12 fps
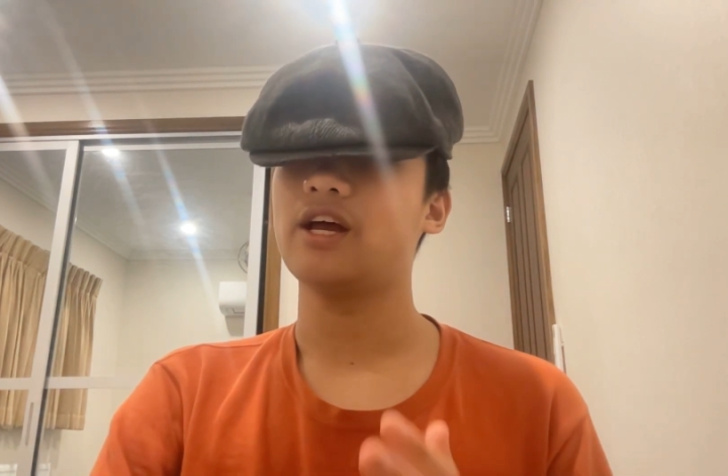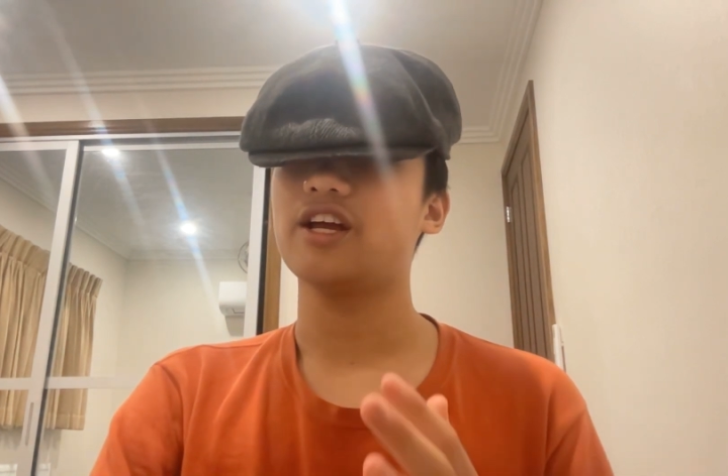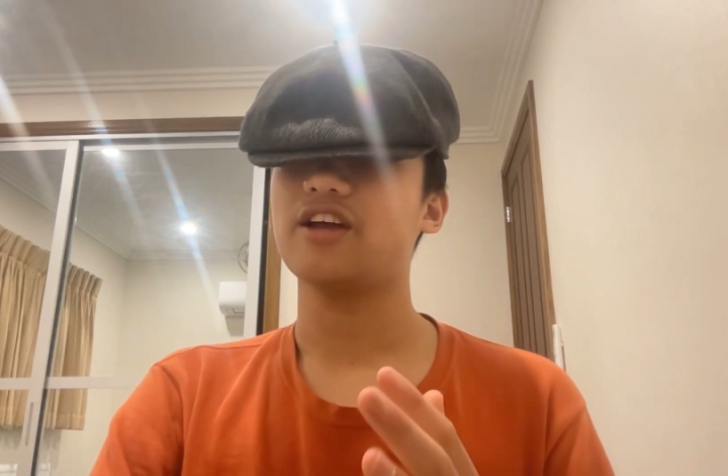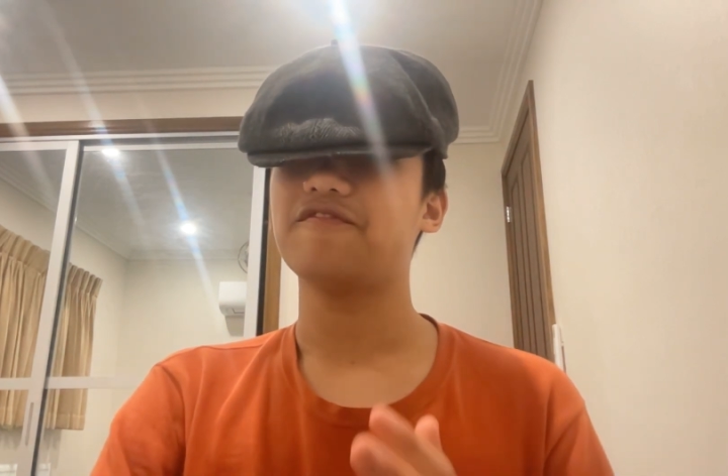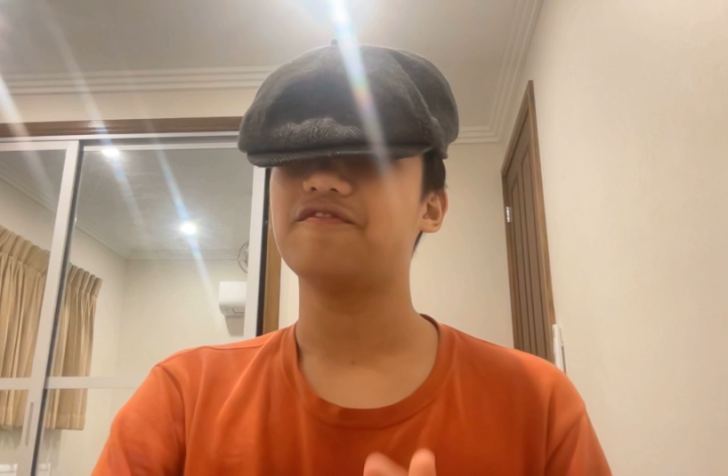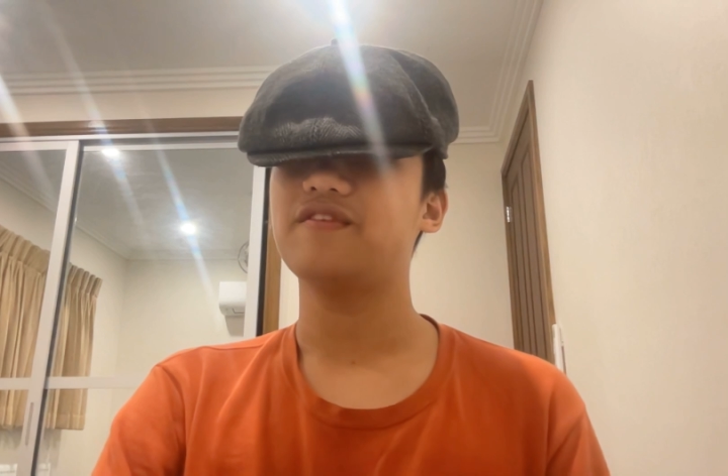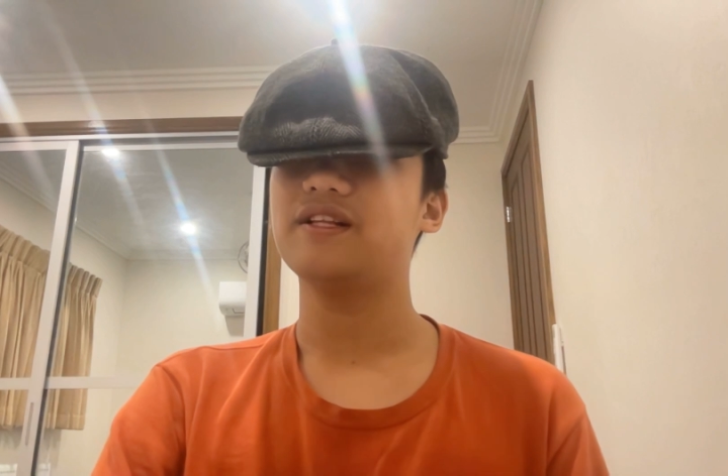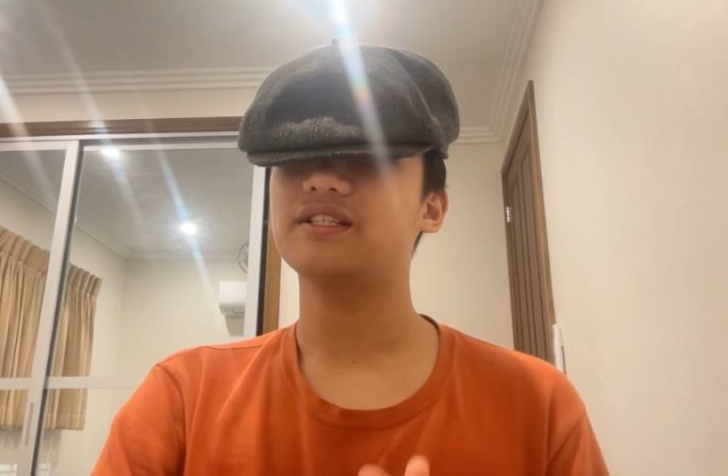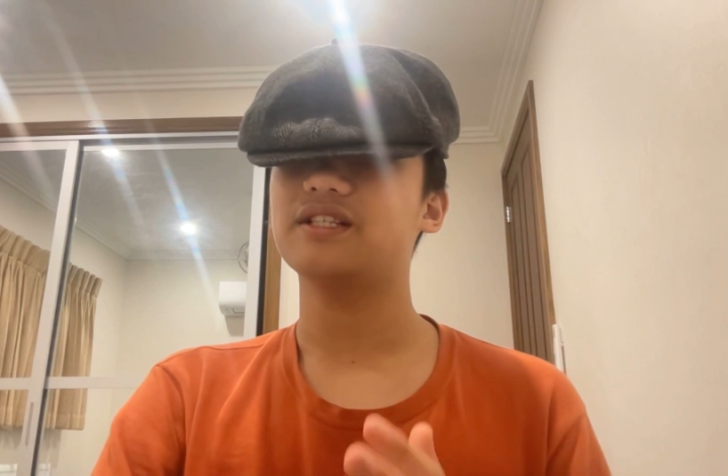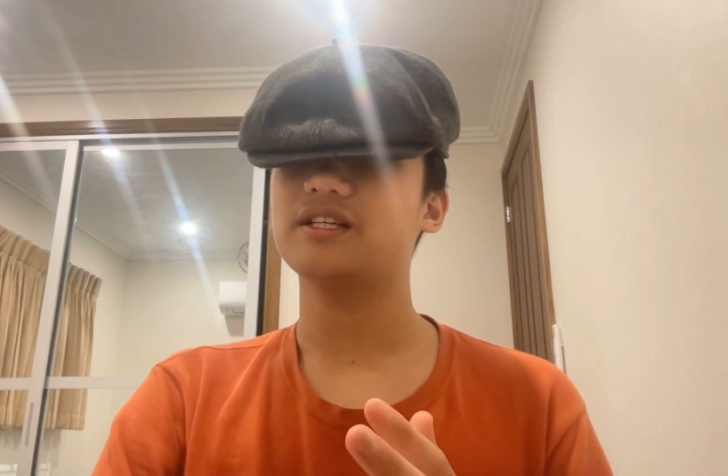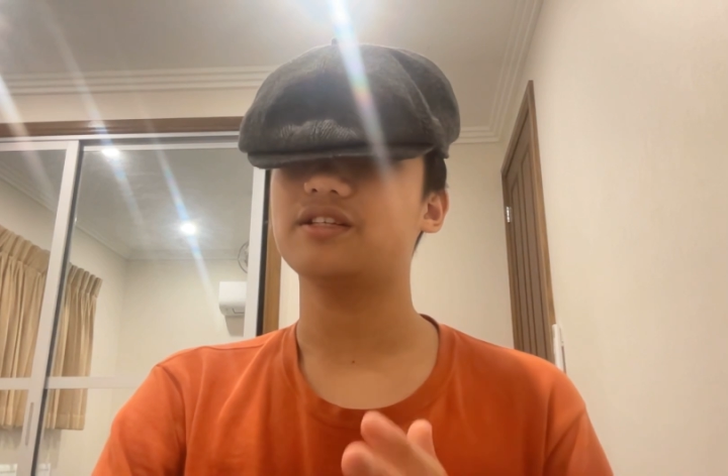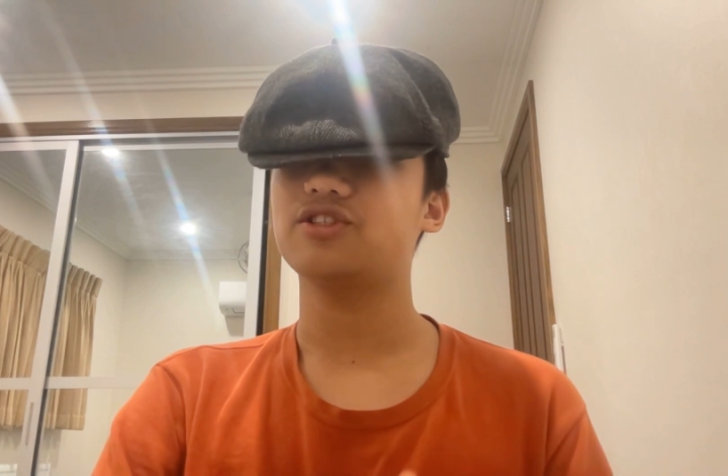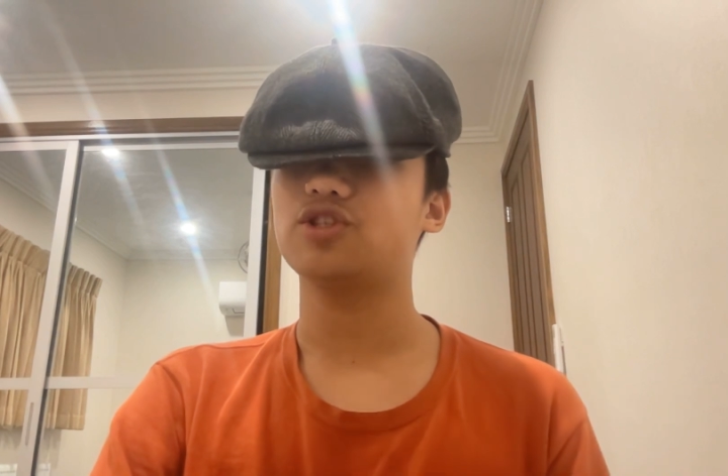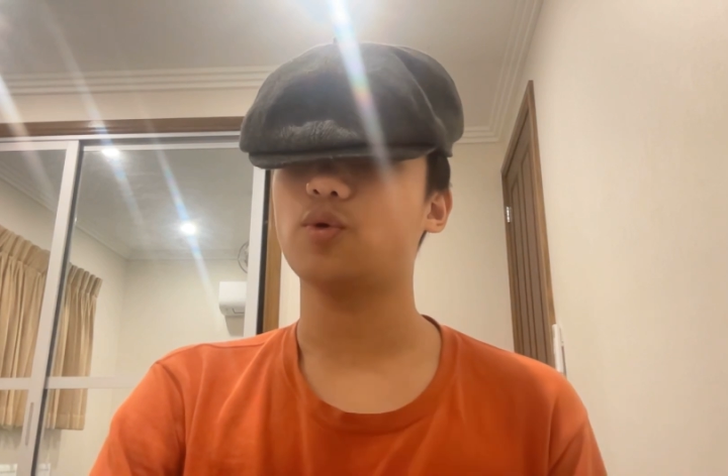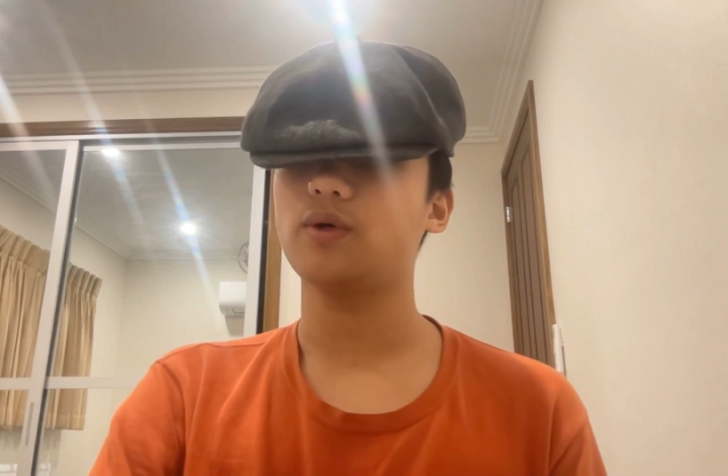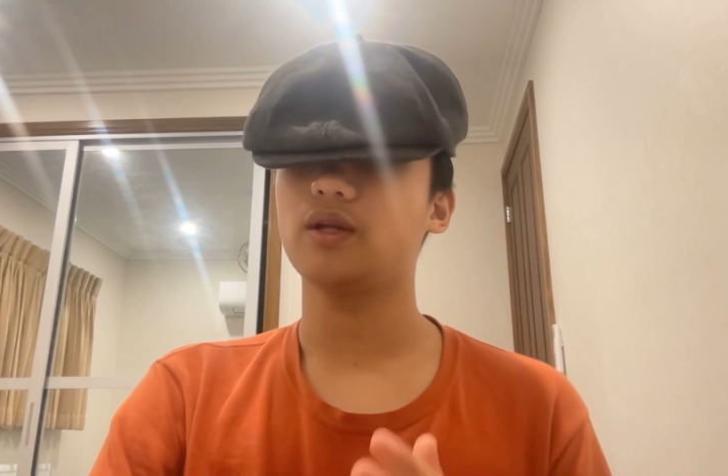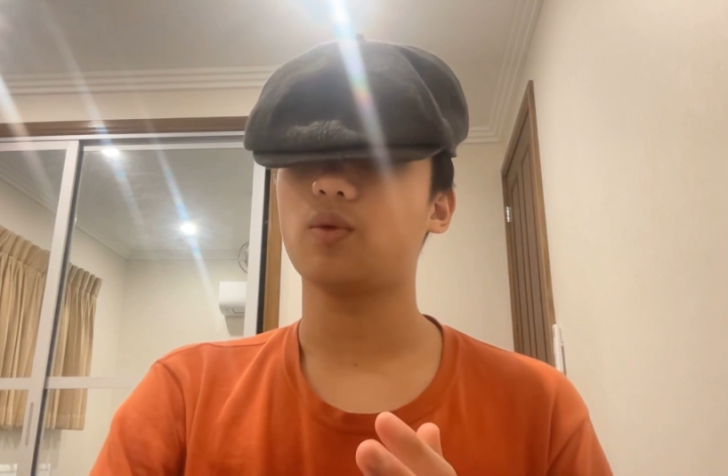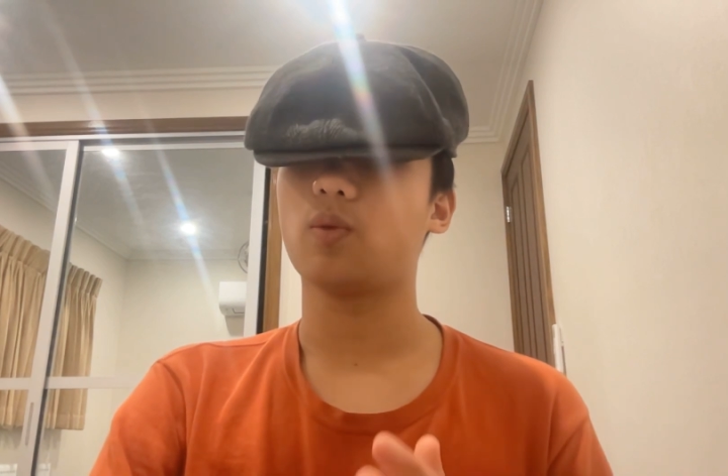convinced he's
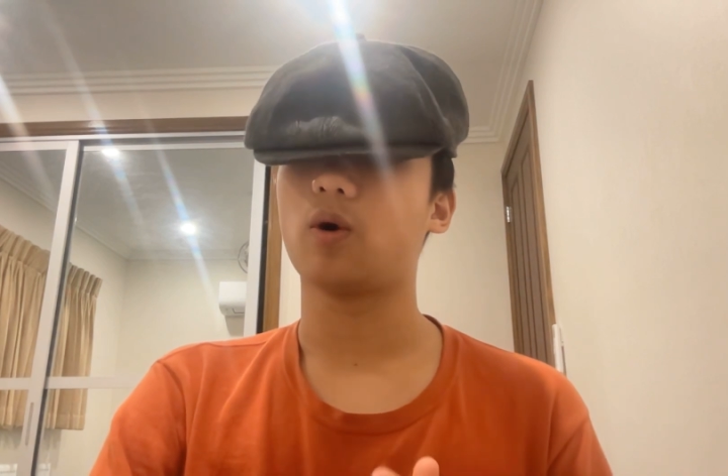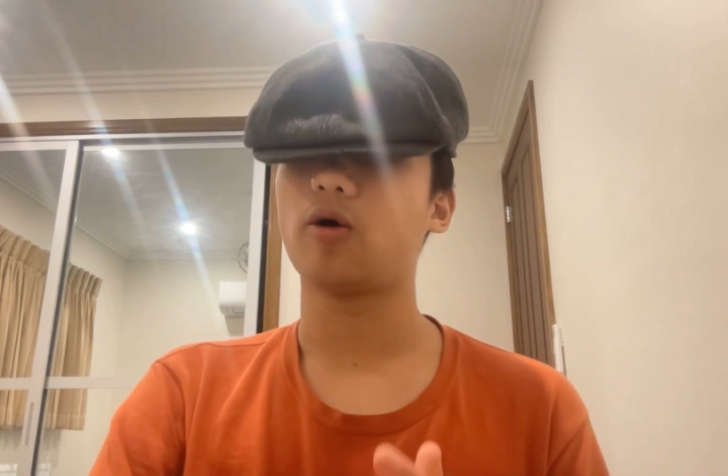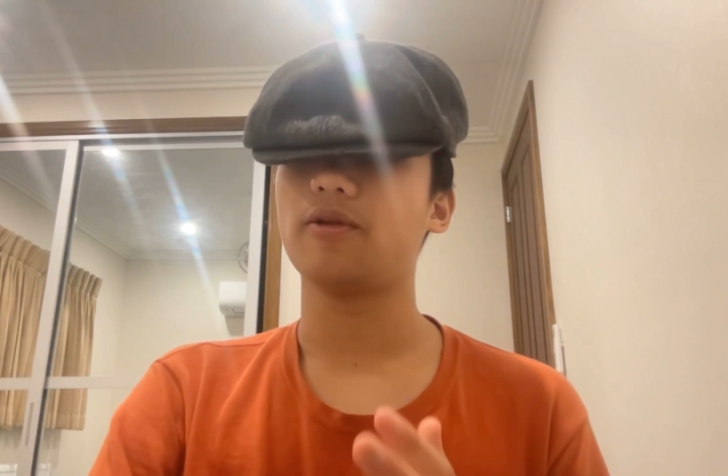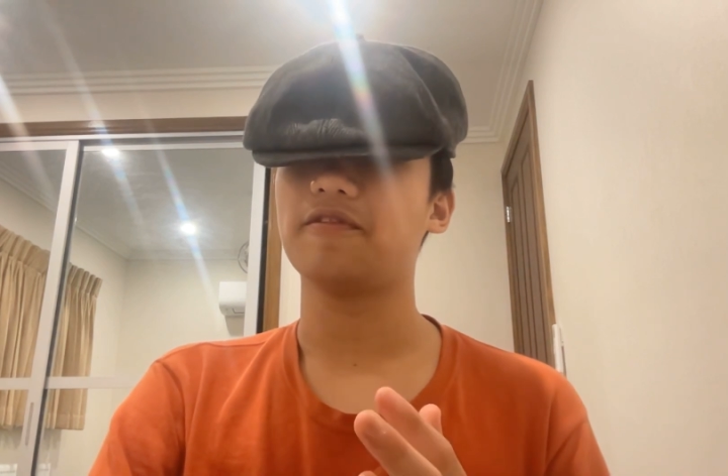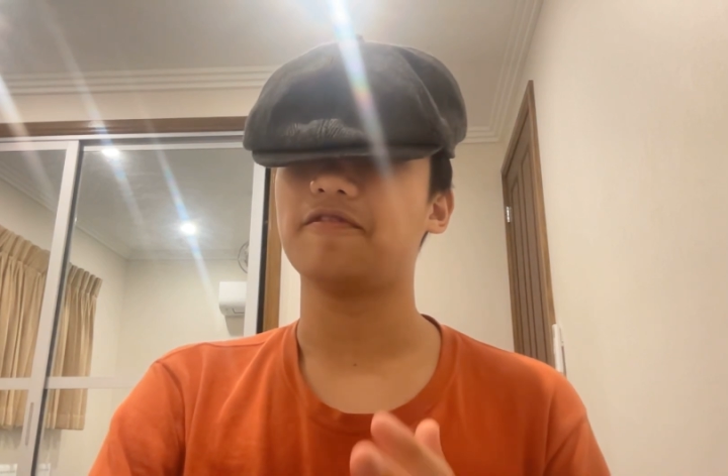doing the world a